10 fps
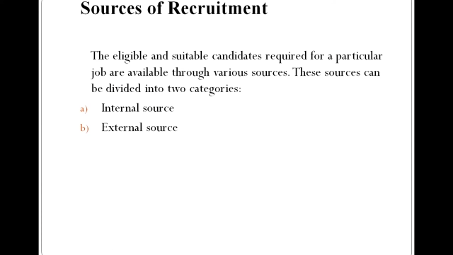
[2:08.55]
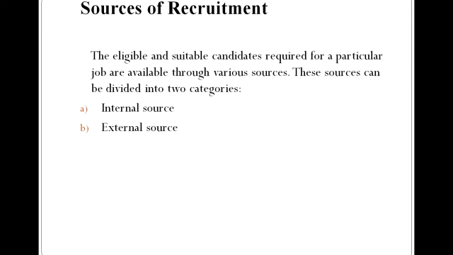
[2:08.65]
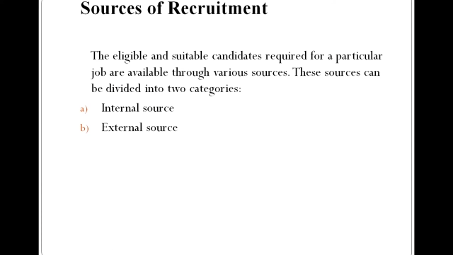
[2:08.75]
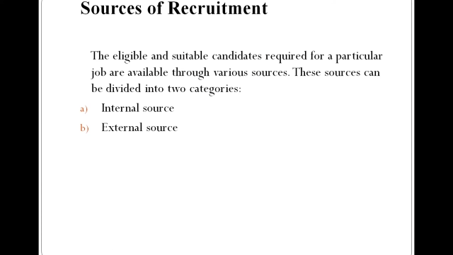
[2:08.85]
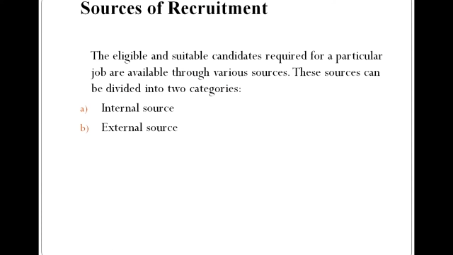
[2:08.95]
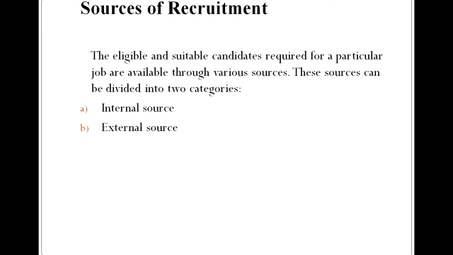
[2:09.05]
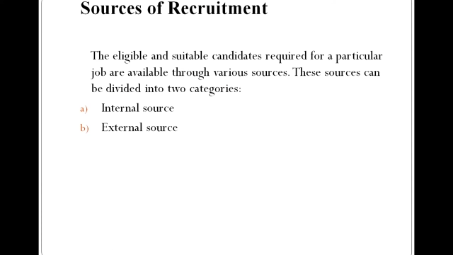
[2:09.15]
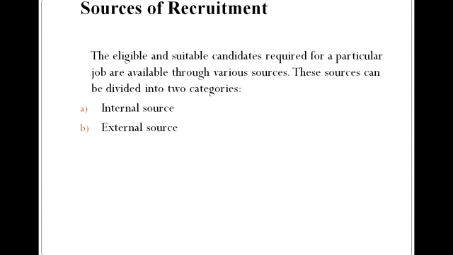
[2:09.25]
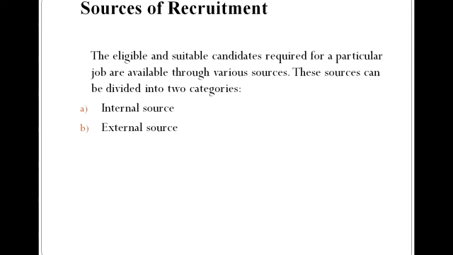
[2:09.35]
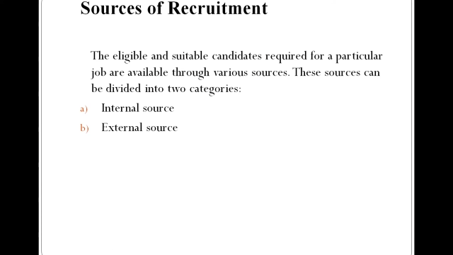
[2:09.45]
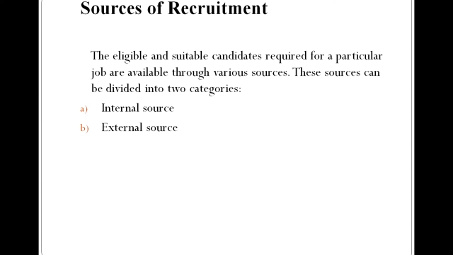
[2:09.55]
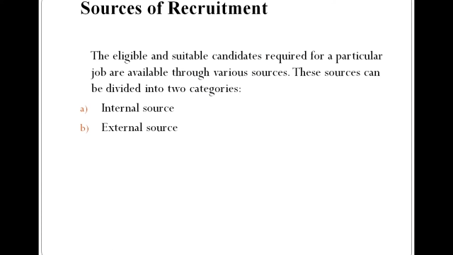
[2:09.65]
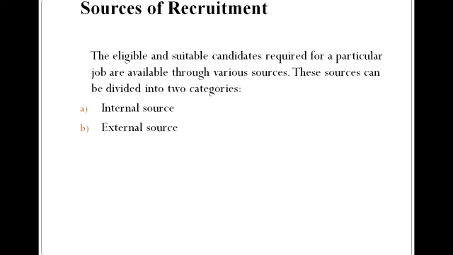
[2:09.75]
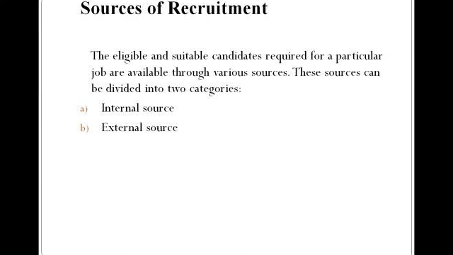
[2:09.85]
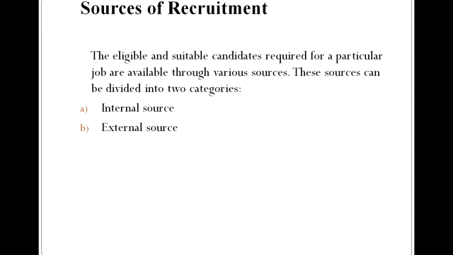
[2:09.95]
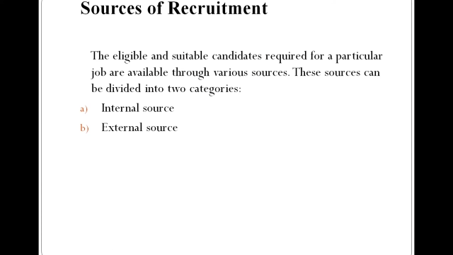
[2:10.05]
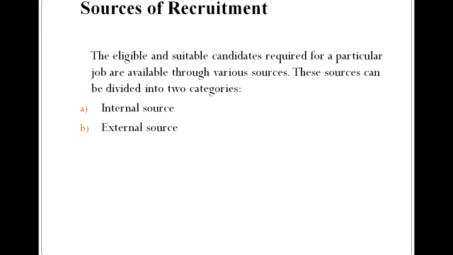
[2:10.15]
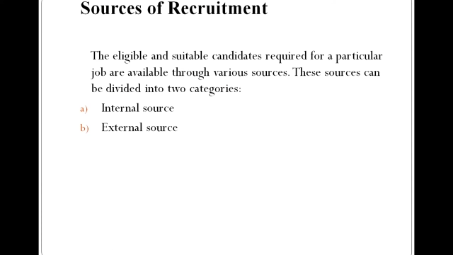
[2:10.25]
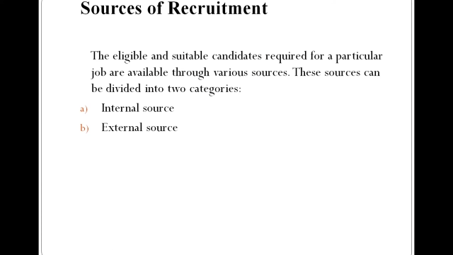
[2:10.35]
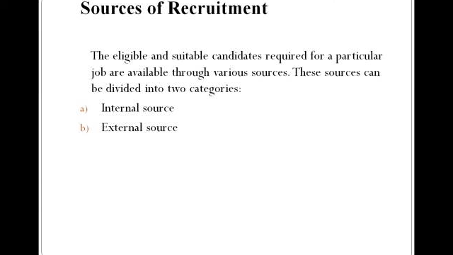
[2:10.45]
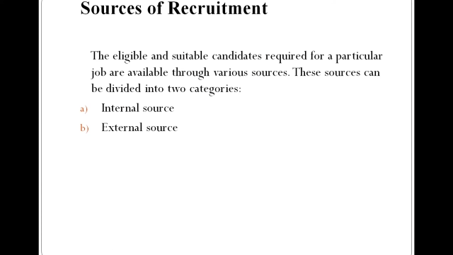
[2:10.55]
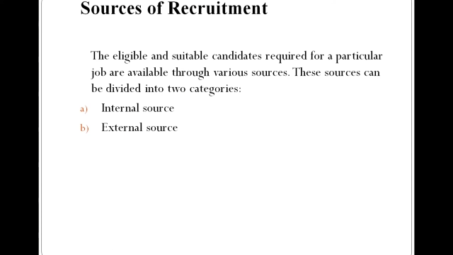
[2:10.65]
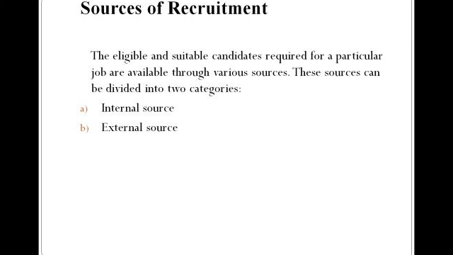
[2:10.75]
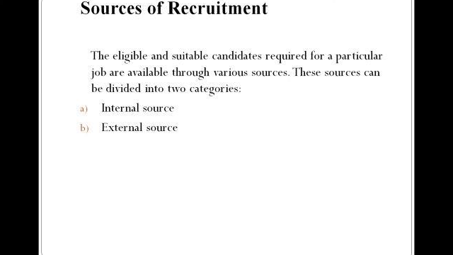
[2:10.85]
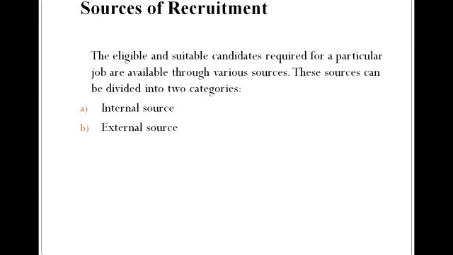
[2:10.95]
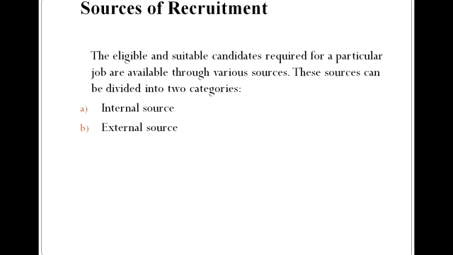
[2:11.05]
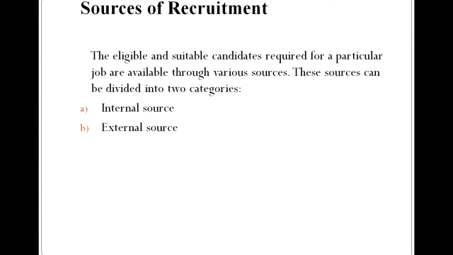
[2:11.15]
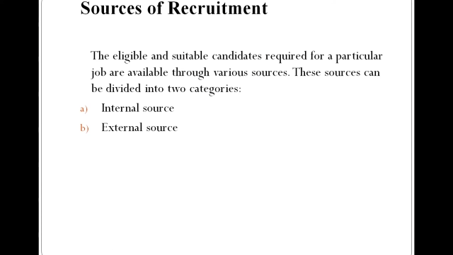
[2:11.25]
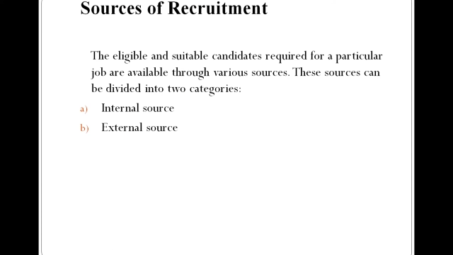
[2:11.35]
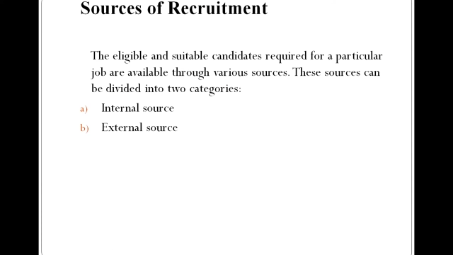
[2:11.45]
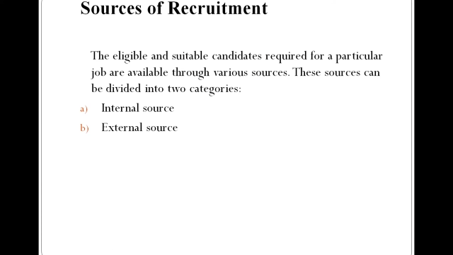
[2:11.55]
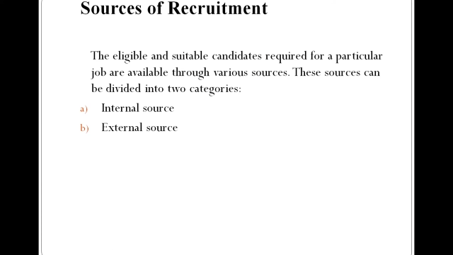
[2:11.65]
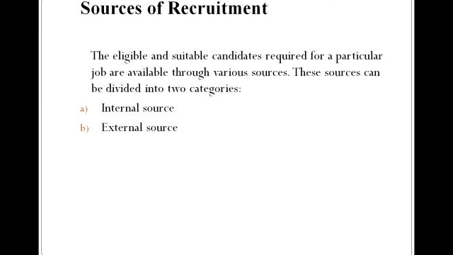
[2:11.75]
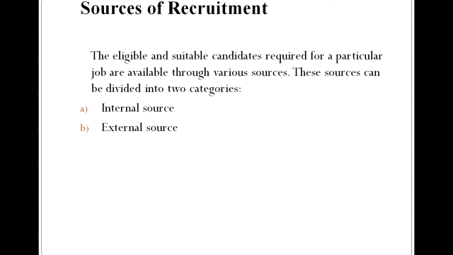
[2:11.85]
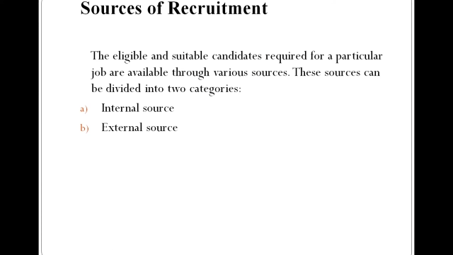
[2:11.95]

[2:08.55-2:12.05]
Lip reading: [unreadable: no face in view]